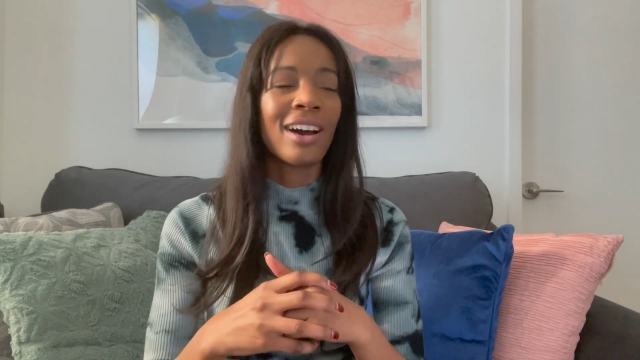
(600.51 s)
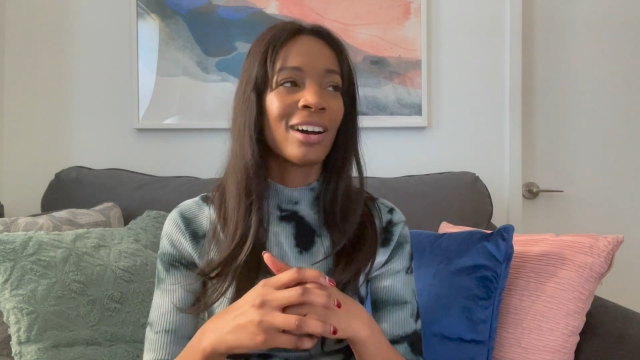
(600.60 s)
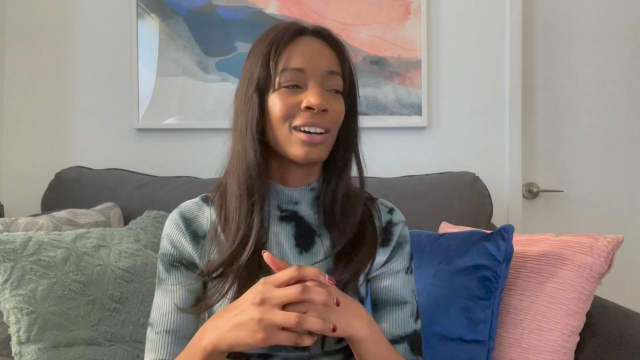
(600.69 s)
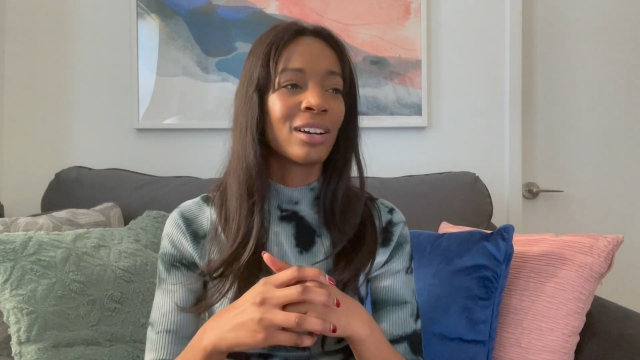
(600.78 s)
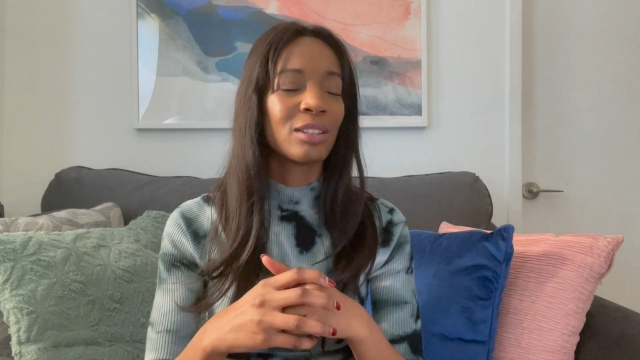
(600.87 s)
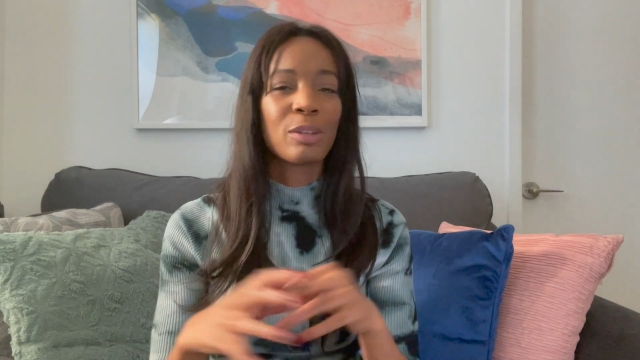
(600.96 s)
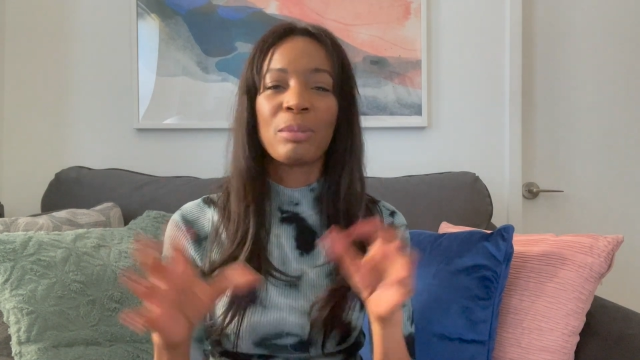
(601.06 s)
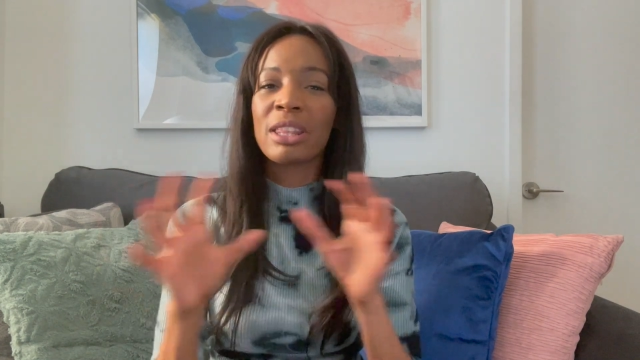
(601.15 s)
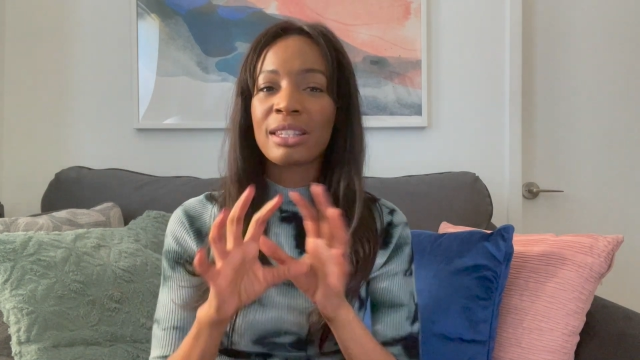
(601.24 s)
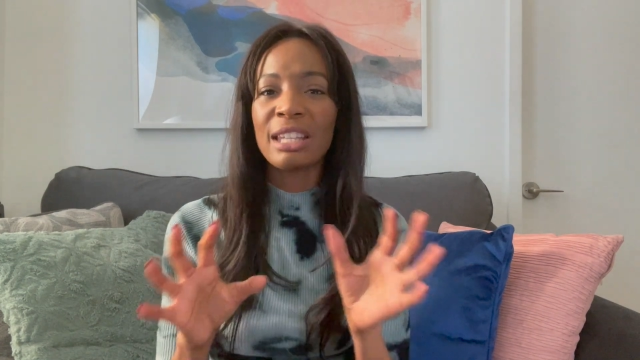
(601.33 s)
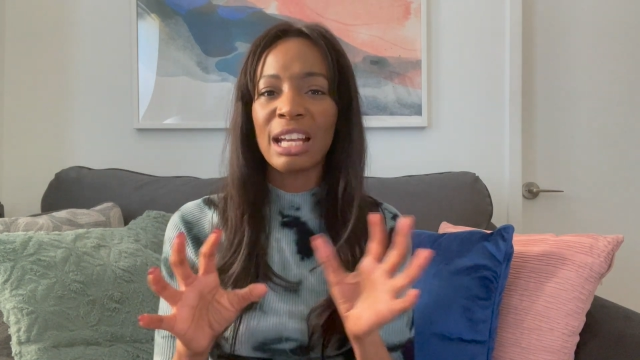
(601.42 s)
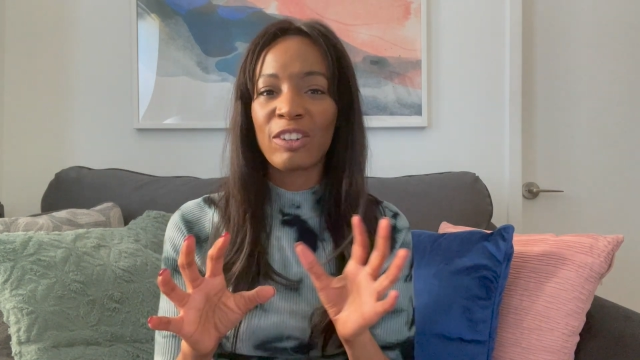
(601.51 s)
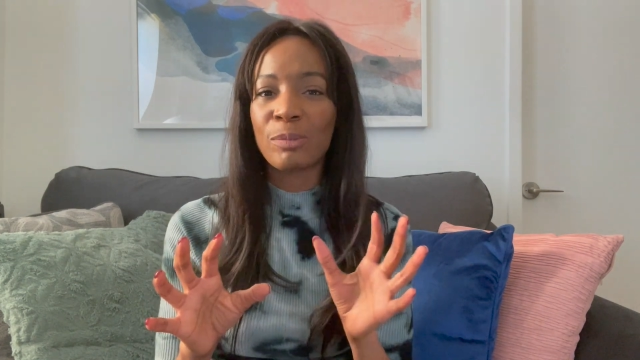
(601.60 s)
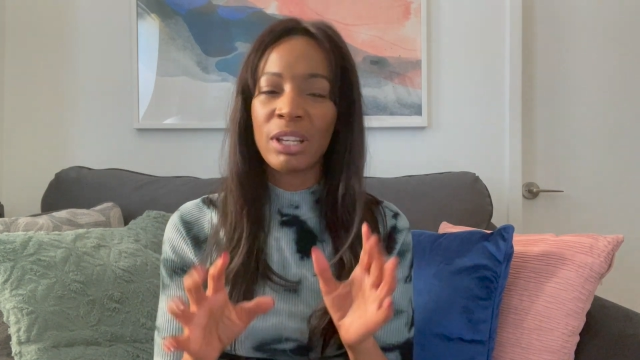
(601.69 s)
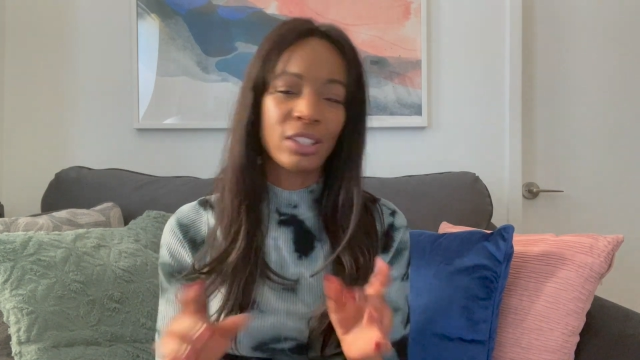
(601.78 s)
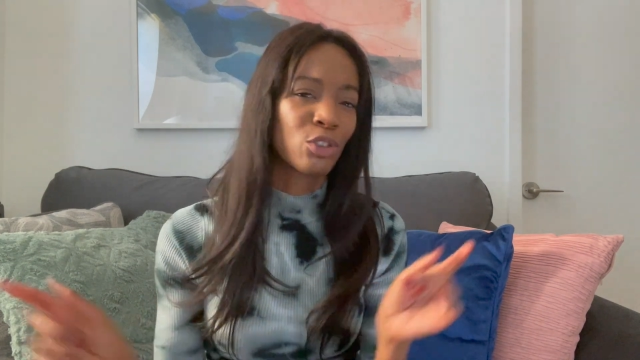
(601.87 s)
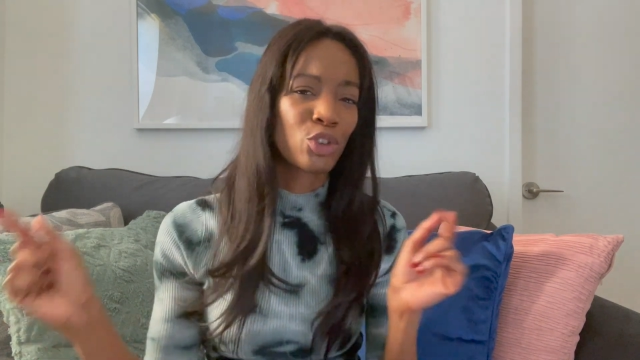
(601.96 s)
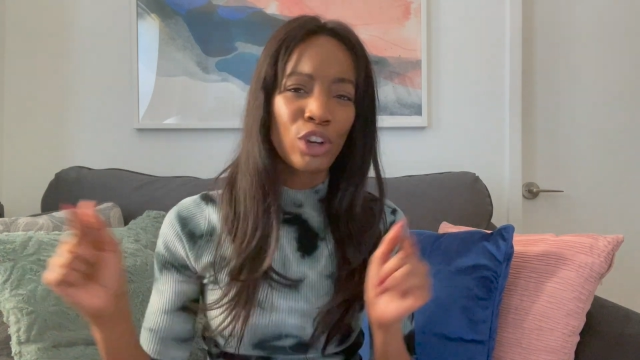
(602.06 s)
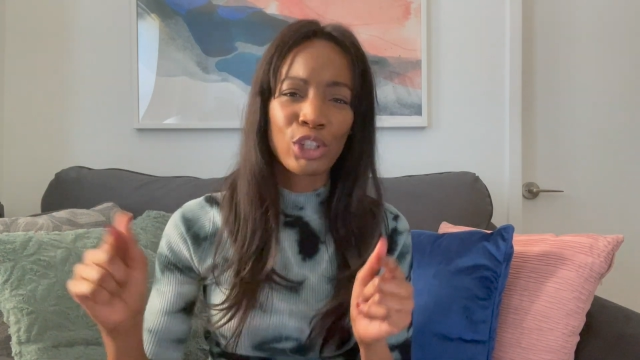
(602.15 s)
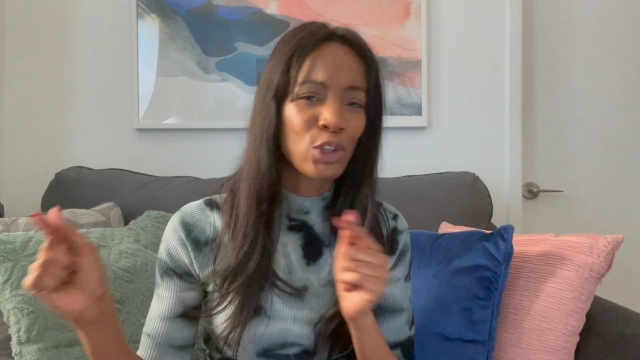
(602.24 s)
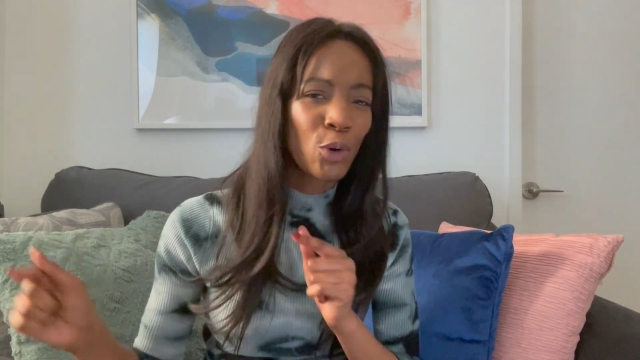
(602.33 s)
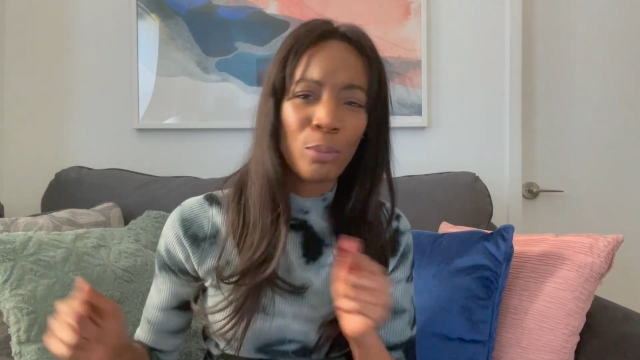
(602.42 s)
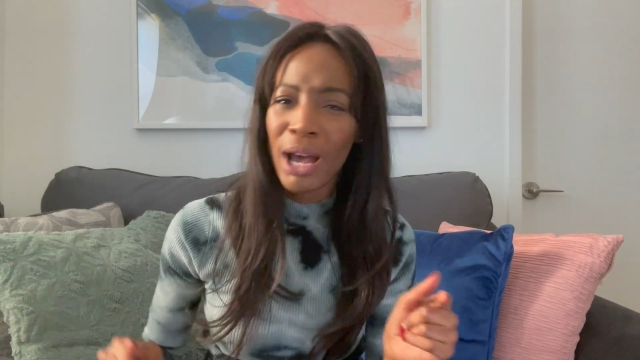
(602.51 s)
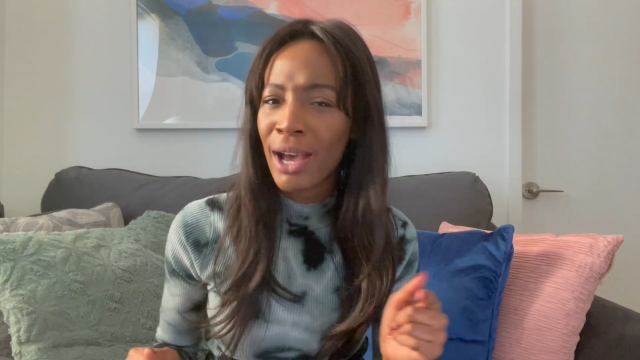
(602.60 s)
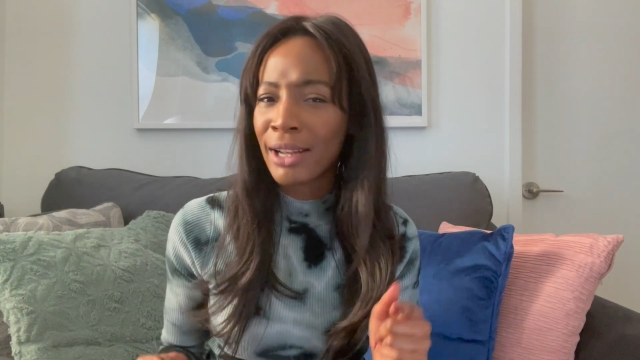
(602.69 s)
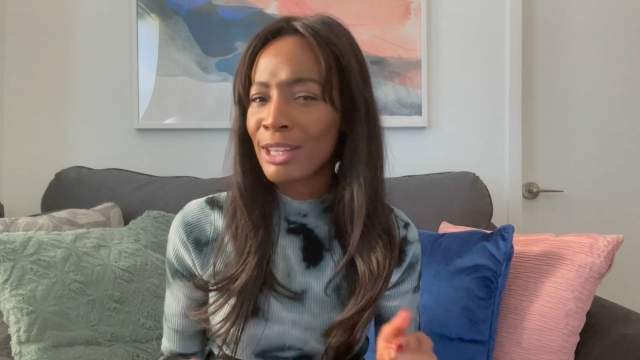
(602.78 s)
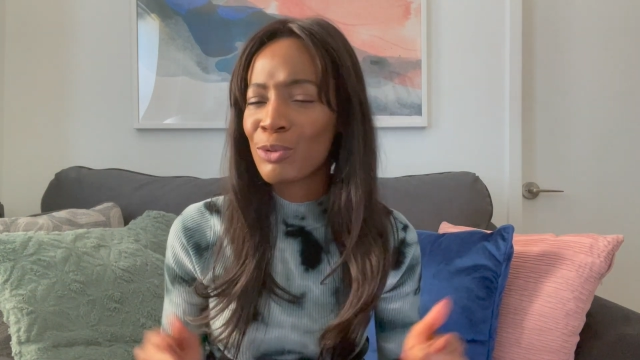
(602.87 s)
to be in this negative space of trust nobody.